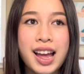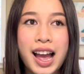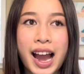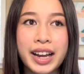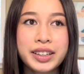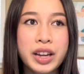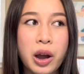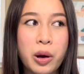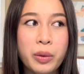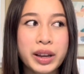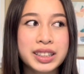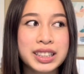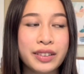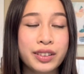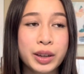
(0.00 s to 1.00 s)
I know
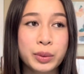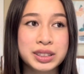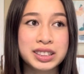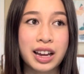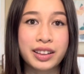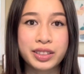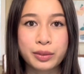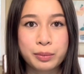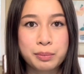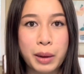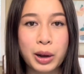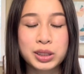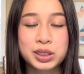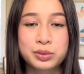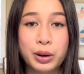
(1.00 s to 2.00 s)
it definitely was not the
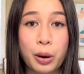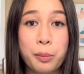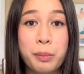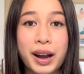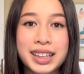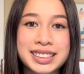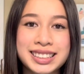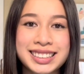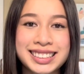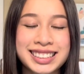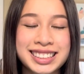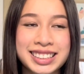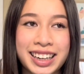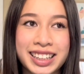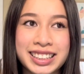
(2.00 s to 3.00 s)
most robust
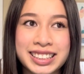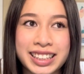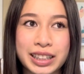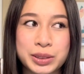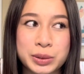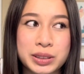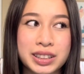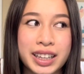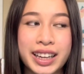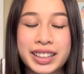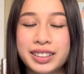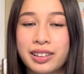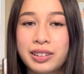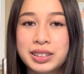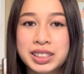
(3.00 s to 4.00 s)
study schedule
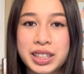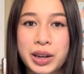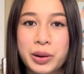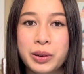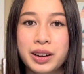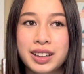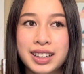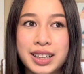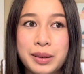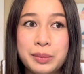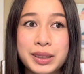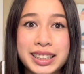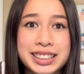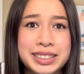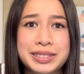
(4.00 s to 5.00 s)
and also
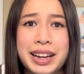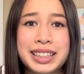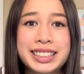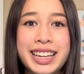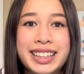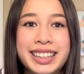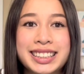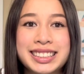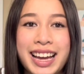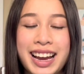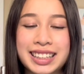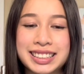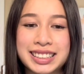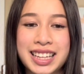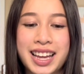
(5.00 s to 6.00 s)
please do not take this
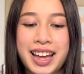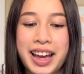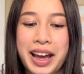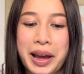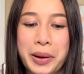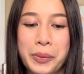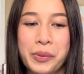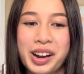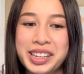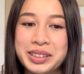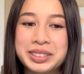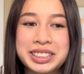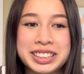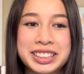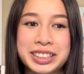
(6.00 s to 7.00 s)
as uh, what you
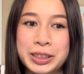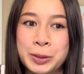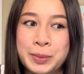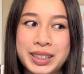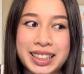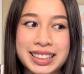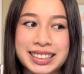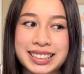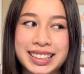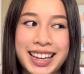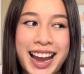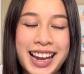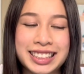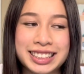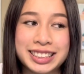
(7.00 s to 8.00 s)
should do because
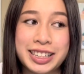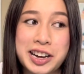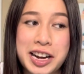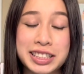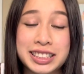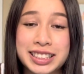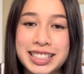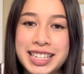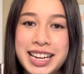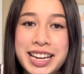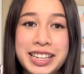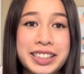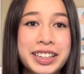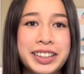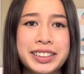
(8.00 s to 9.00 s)
I did not
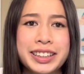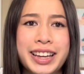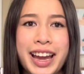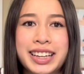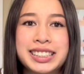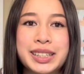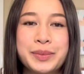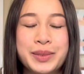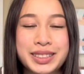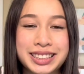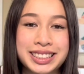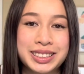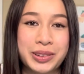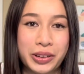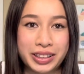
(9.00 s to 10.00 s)
clearly end up with the
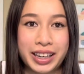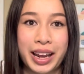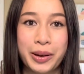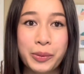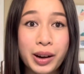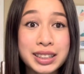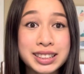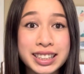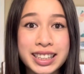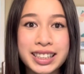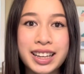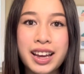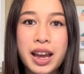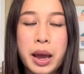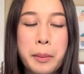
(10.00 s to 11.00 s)
score that I wanted,
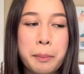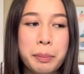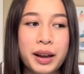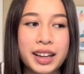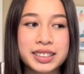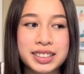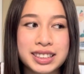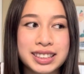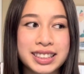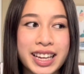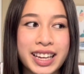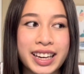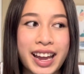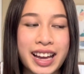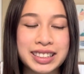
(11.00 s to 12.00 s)
but just take
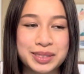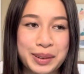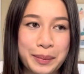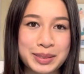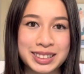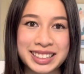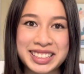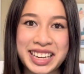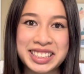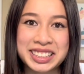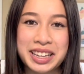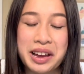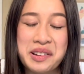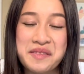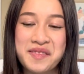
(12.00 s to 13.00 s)
it as a representation
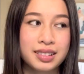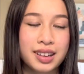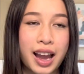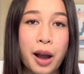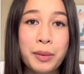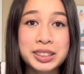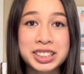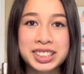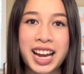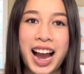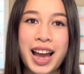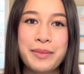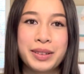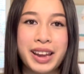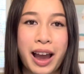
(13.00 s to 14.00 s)
of how much
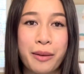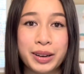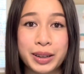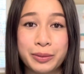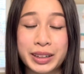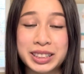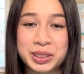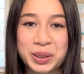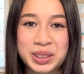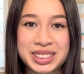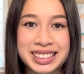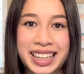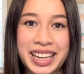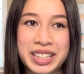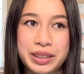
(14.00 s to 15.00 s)
time and how many
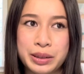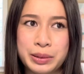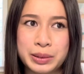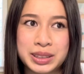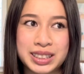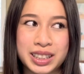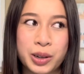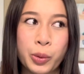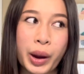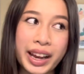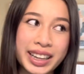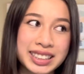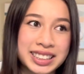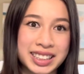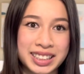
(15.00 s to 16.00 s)
resources I used
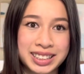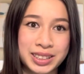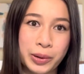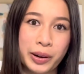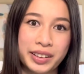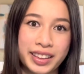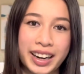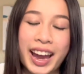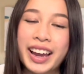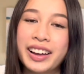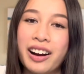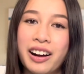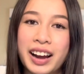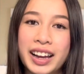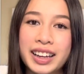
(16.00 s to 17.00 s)
equated to the score that I
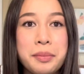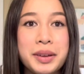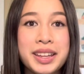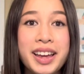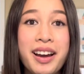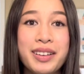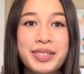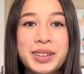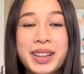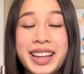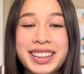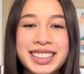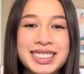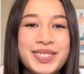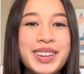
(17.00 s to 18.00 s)
got. Yeah, if you
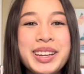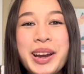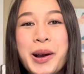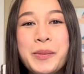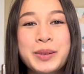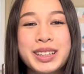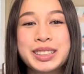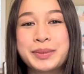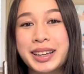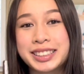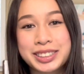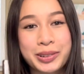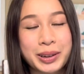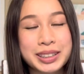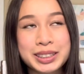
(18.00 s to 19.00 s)
like this video, please make
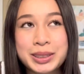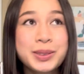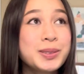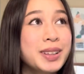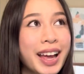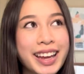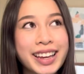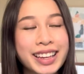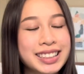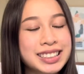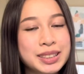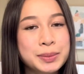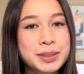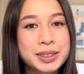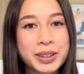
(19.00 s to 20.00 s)
sure to like and
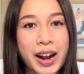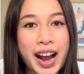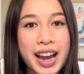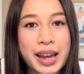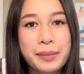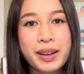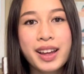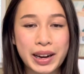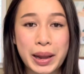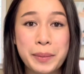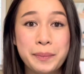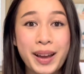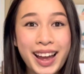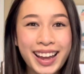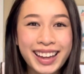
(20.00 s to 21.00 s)
subscribe.
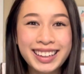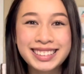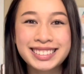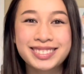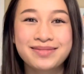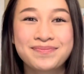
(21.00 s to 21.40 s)
bye!